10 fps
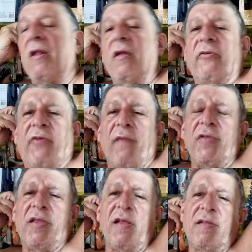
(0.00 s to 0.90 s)

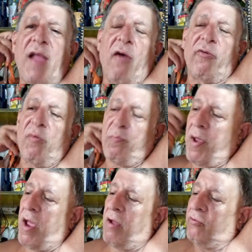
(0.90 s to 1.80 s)
17,000
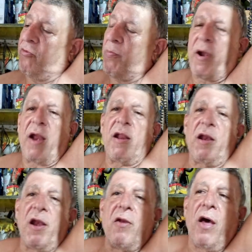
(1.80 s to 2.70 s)
pounds, but I
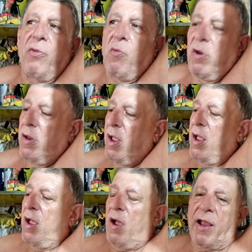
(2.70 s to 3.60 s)
need another one.
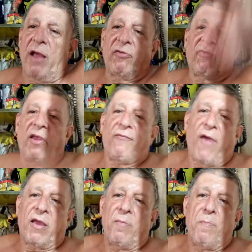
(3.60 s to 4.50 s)
I got to see if
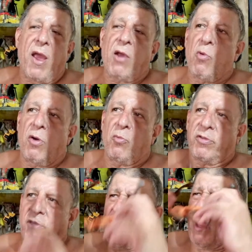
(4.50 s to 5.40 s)
I can make one
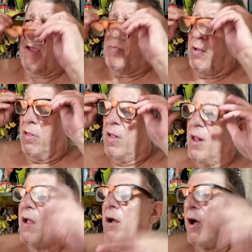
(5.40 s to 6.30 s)
with the
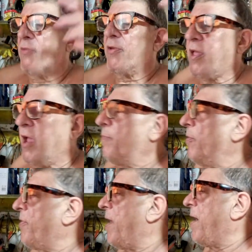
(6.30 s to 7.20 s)
other
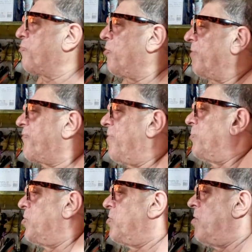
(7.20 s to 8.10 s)
cable that I brought
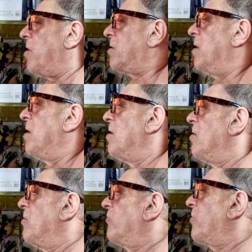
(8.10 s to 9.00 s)
from New York.
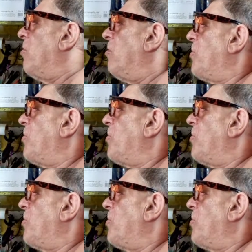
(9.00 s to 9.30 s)
So hold